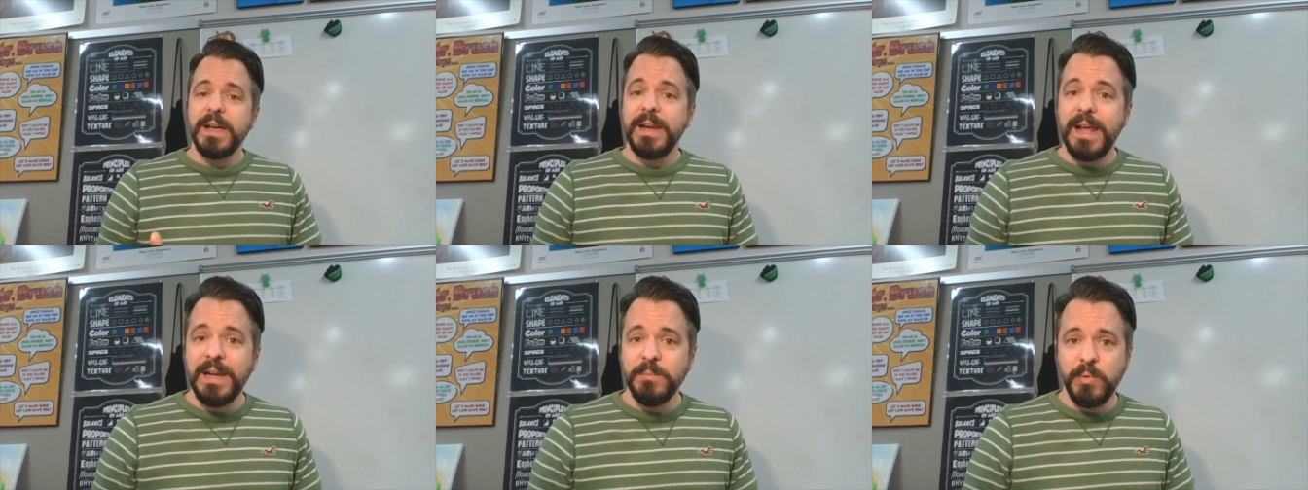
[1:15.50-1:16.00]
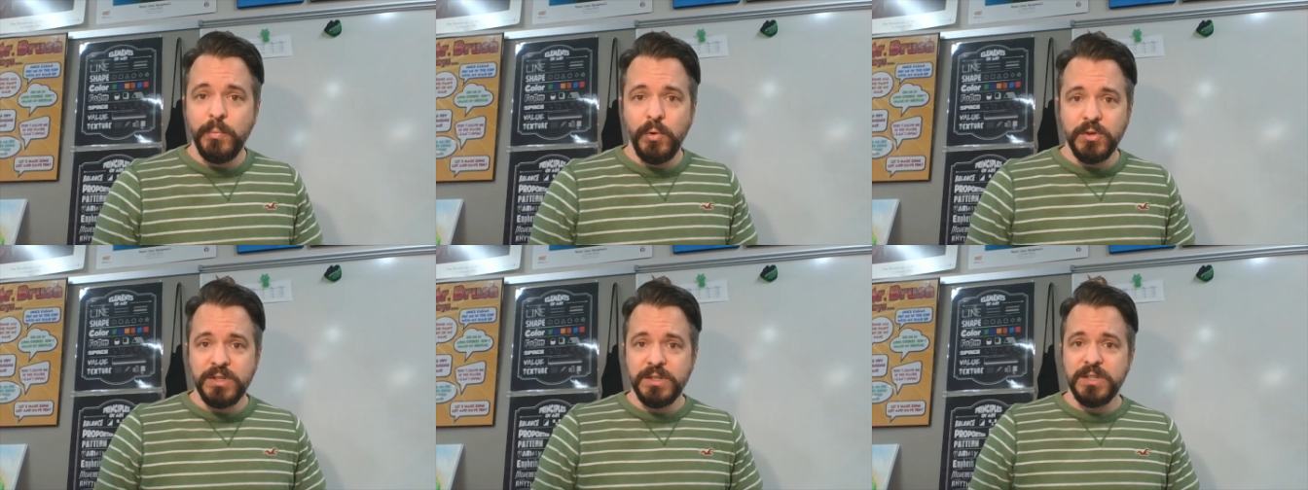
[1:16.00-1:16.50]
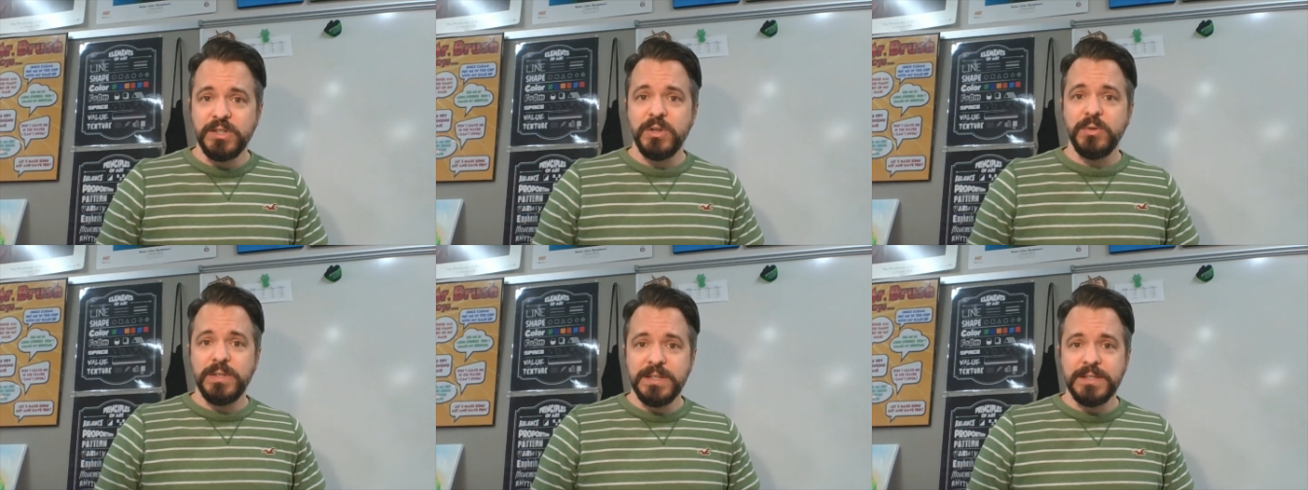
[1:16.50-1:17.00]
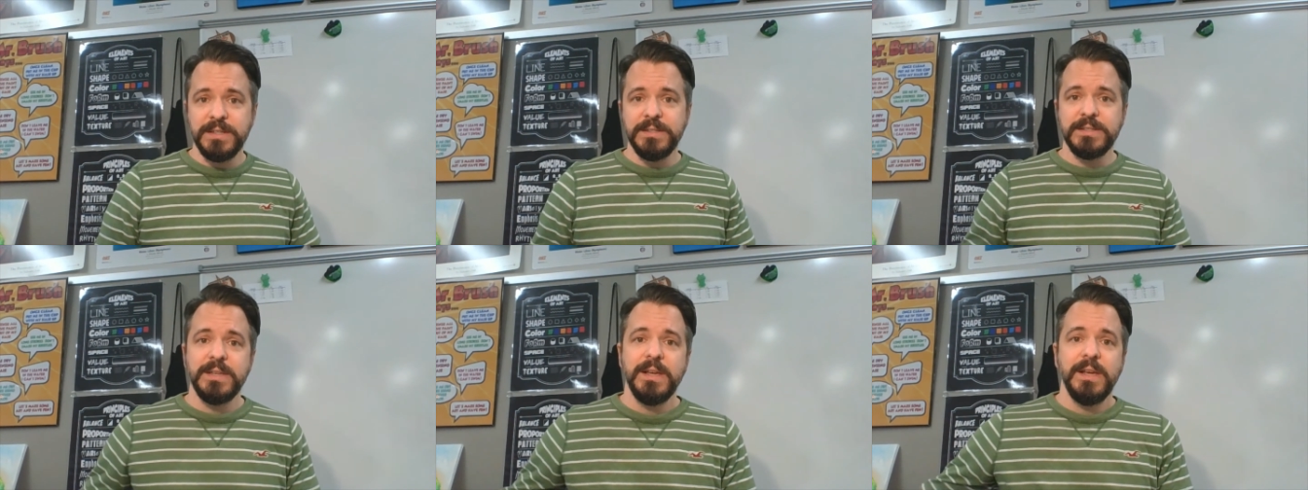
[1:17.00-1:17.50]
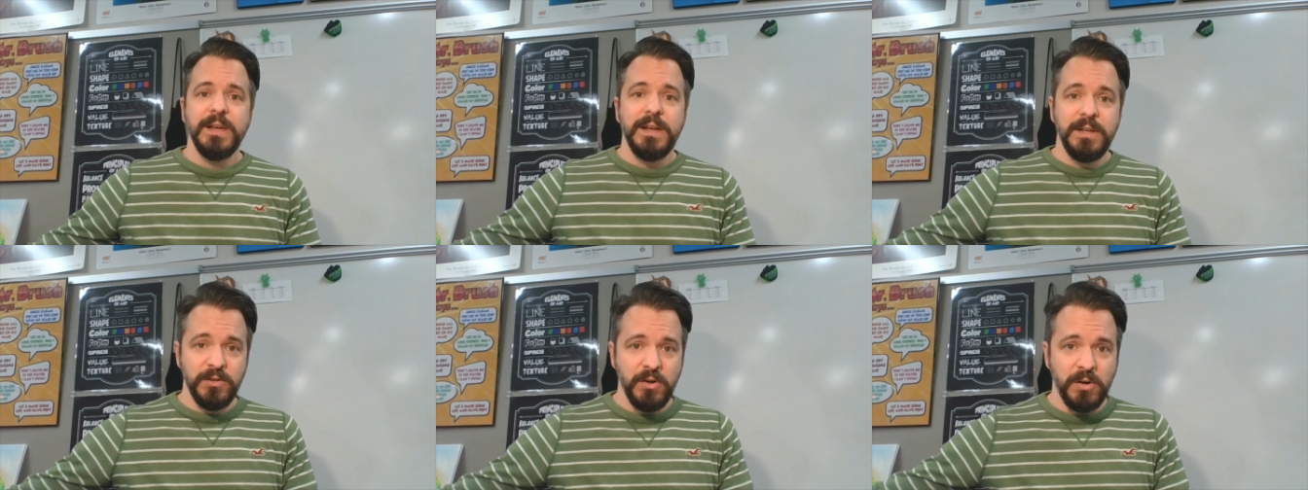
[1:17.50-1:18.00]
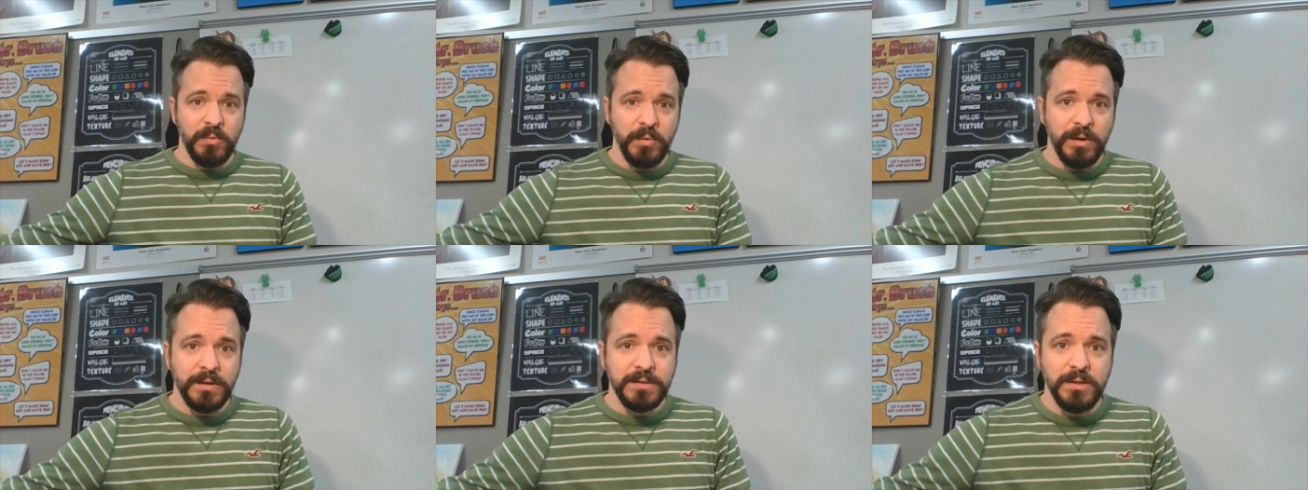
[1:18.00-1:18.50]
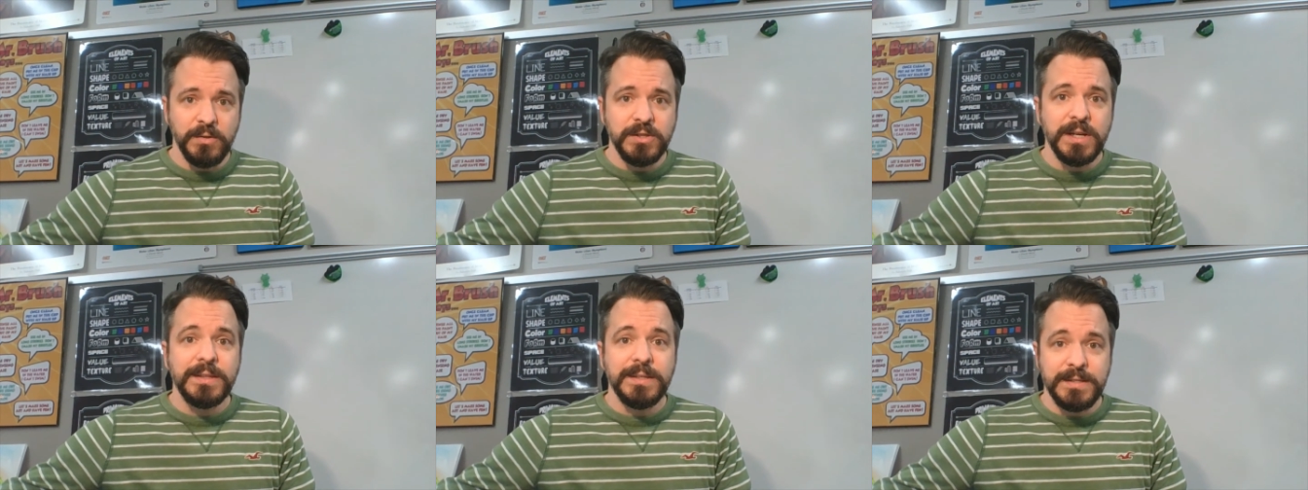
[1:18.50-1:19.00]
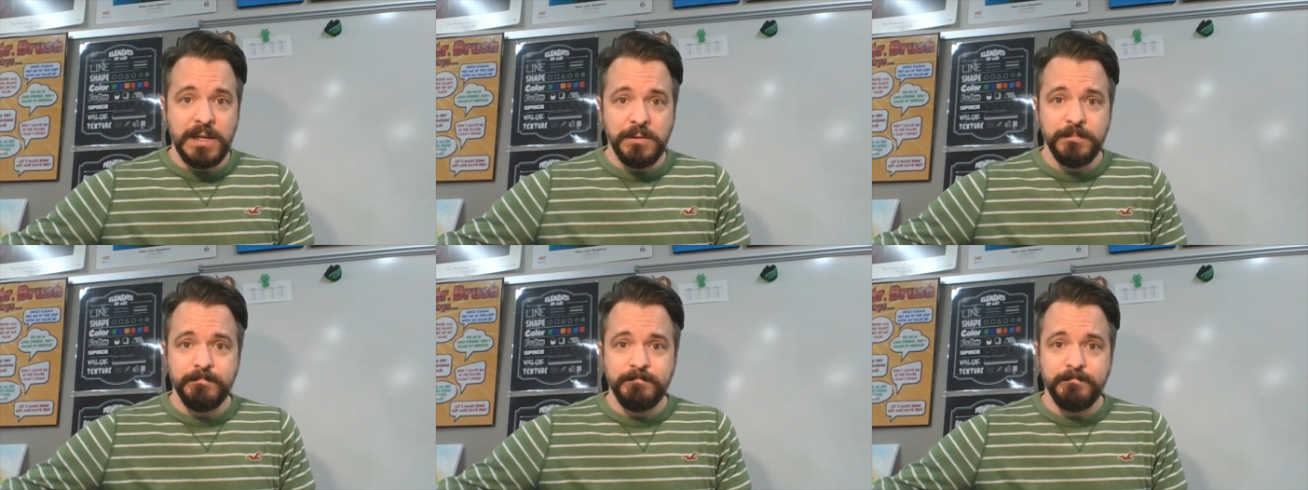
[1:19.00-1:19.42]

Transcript: and proportion to show distance in your artwork. So check this out.